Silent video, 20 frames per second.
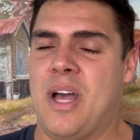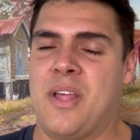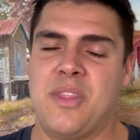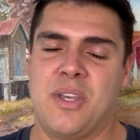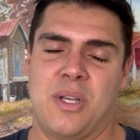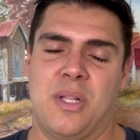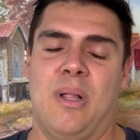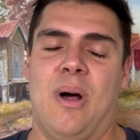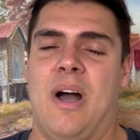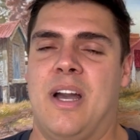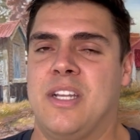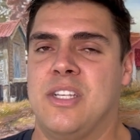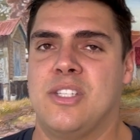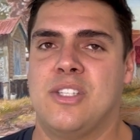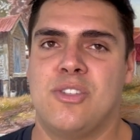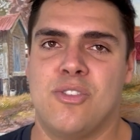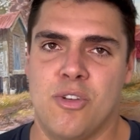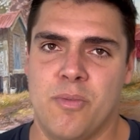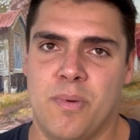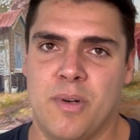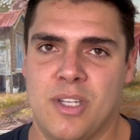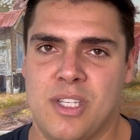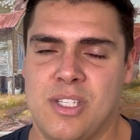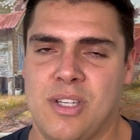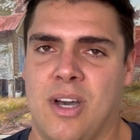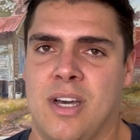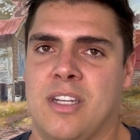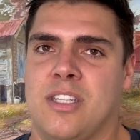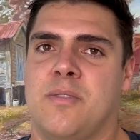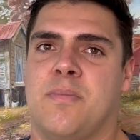and the client is super
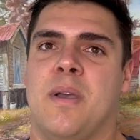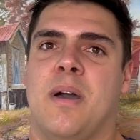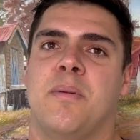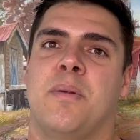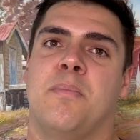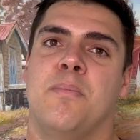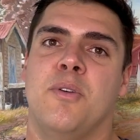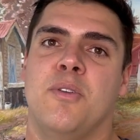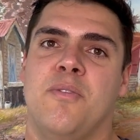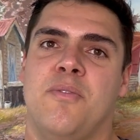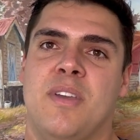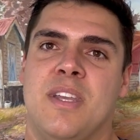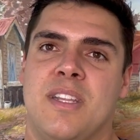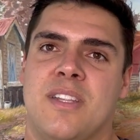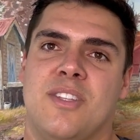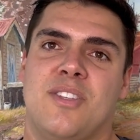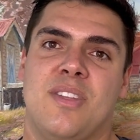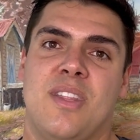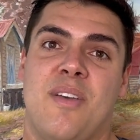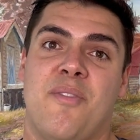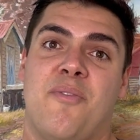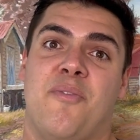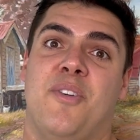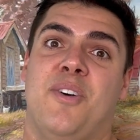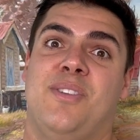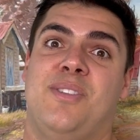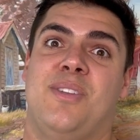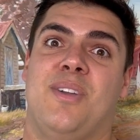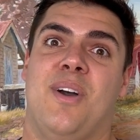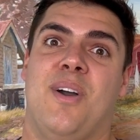excited to be able to move into their
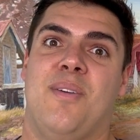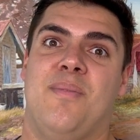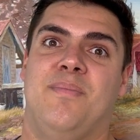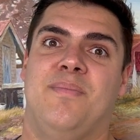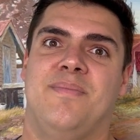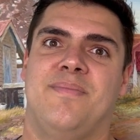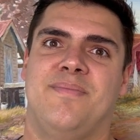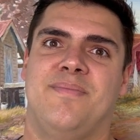first home.